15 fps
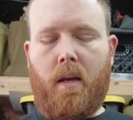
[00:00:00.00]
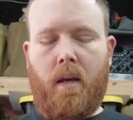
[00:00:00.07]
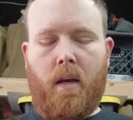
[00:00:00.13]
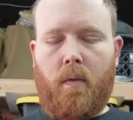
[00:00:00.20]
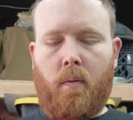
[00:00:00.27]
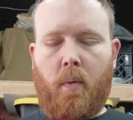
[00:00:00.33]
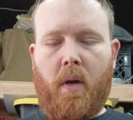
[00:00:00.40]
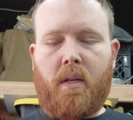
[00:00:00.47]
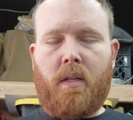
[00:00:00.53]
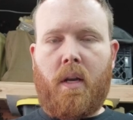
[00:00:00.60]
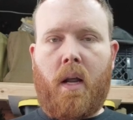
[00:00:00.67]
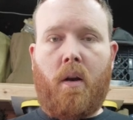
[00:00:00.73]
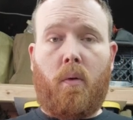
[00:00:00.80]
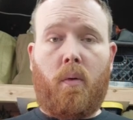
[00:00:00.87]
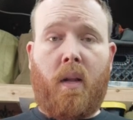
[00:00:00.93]
The reason
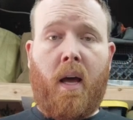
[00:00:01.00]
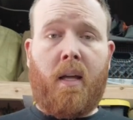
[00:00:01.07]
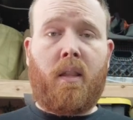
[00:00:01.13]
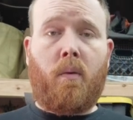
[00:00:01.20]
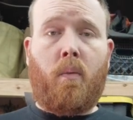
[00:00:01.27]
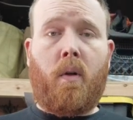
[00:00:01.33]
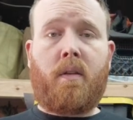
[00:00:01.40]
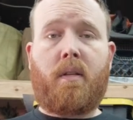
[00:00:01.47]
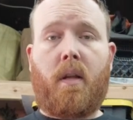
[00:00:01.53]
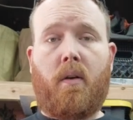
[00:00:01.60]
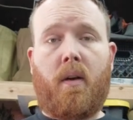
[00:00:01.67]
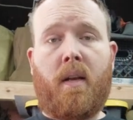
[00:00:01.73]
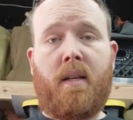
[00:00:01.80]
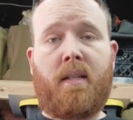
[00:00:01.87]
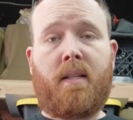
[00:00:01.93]
I don't like the ones that
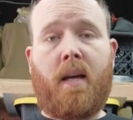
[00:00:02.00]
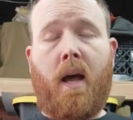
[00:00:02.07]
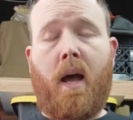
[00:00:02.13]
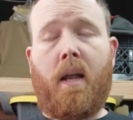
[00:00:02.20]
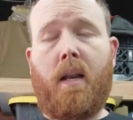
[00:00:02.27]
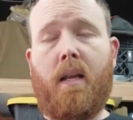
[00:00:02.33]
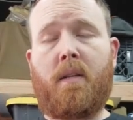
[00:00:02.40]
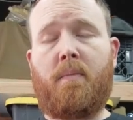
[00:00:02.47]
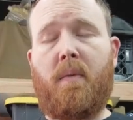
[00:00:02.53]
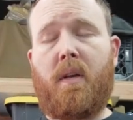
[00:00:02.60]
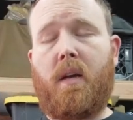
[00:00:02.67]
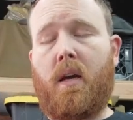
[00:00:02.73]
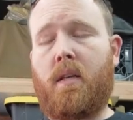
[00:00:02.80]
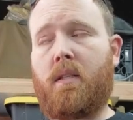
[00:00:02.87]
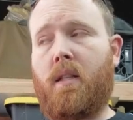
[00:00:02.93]
are inside is
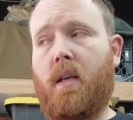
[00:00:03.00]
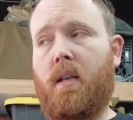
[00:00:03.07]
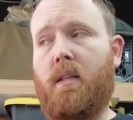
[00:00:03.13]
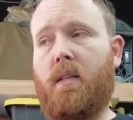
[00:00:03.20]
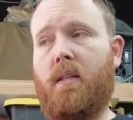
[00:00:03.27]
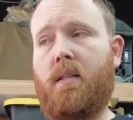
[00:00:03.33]
because they